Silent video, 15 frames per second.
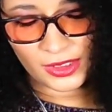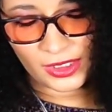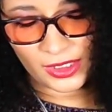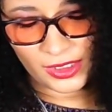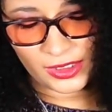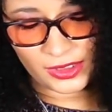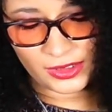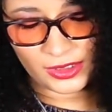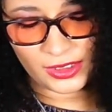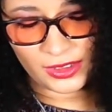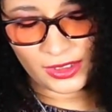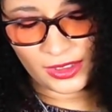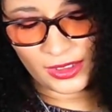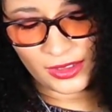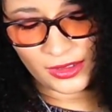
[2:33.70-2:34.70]
And it
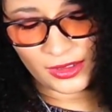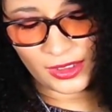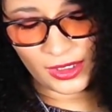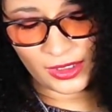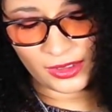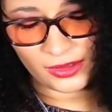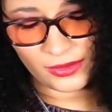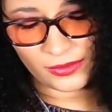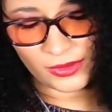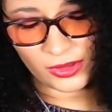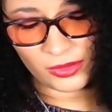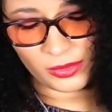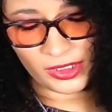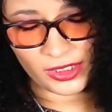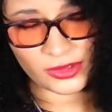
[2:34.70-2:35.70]
can kind of
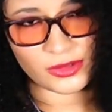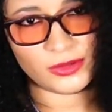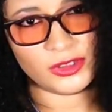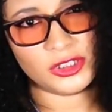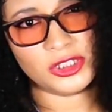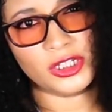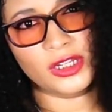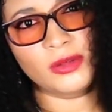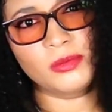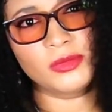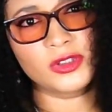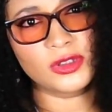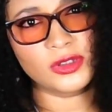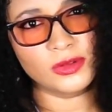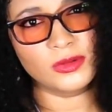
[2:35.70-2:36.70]
go back to its shape
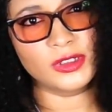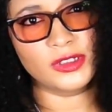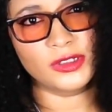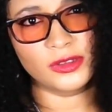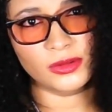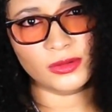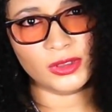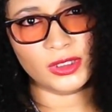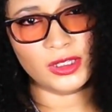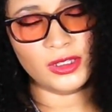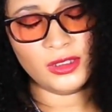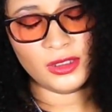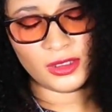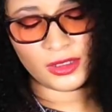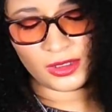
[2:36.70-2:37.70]
to a
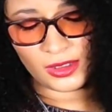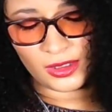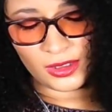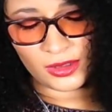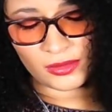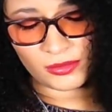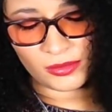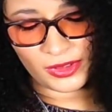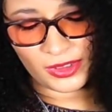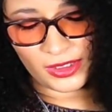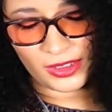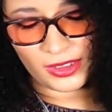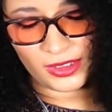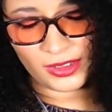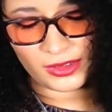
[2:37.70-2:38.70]
degree,
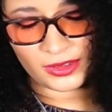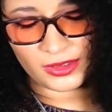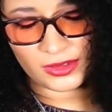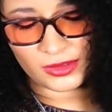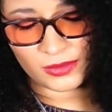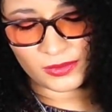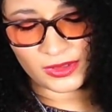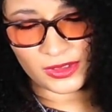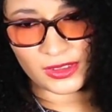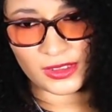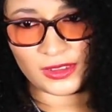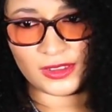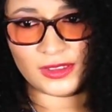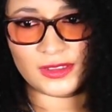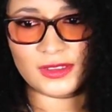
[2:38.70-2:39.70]
but at least with
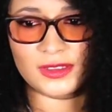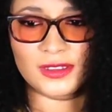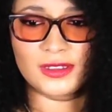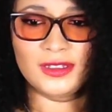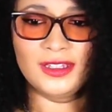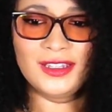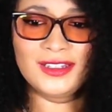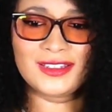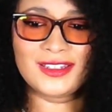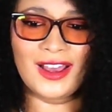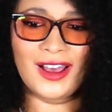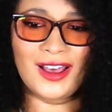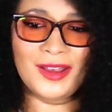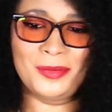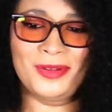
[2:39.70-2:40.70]
this
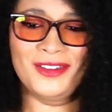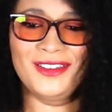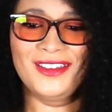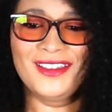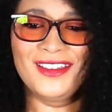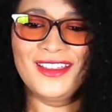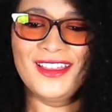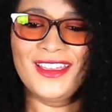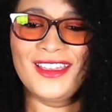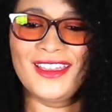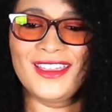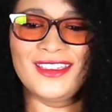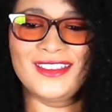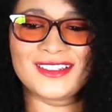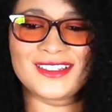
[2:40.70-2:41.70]
top,
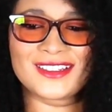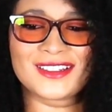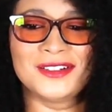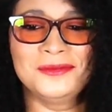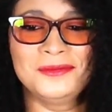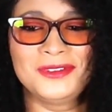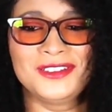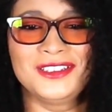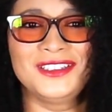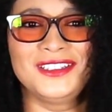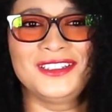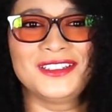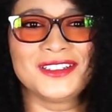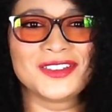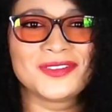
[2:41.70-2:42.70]
it's completely
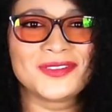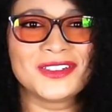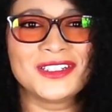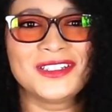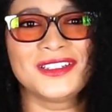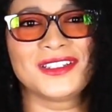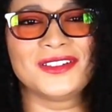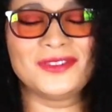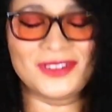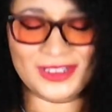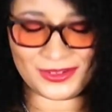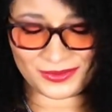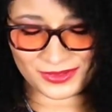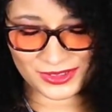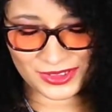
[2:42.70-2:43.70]
different than when I
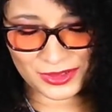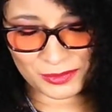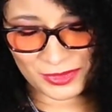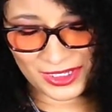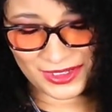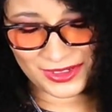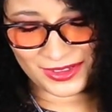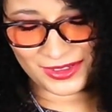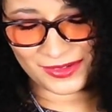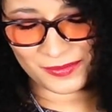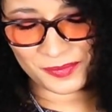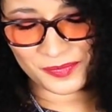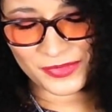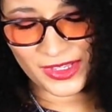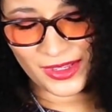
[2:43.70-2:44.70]
first made it.
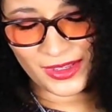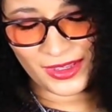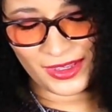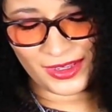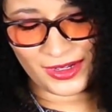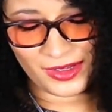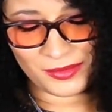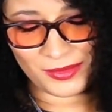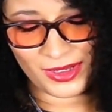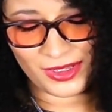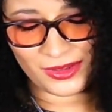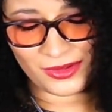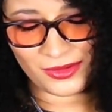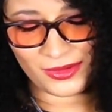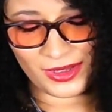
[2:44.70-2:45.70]
And I
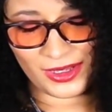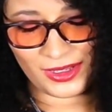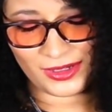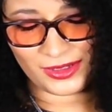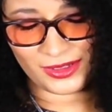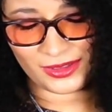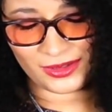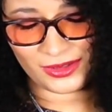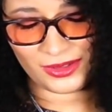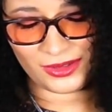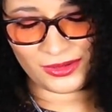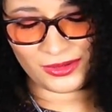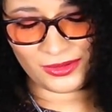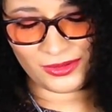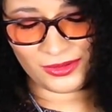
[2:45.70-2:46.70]
might go ahead and
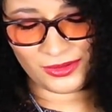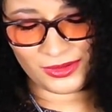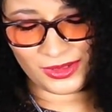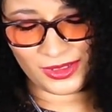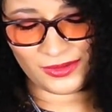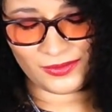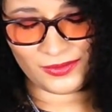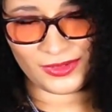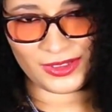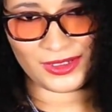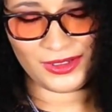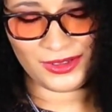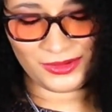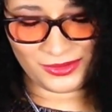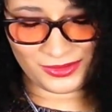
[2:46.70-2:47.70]
include a
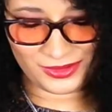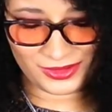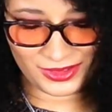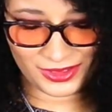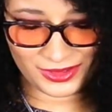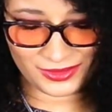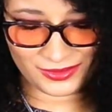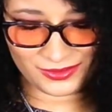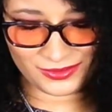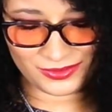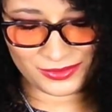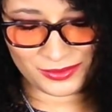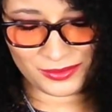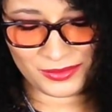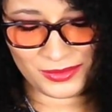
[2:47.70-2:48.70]
video of
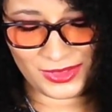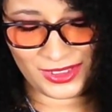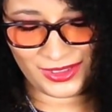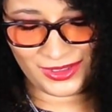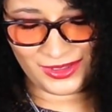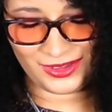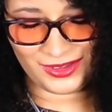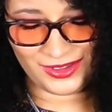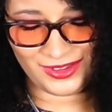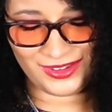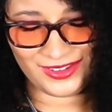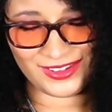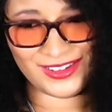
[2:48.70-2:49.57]
me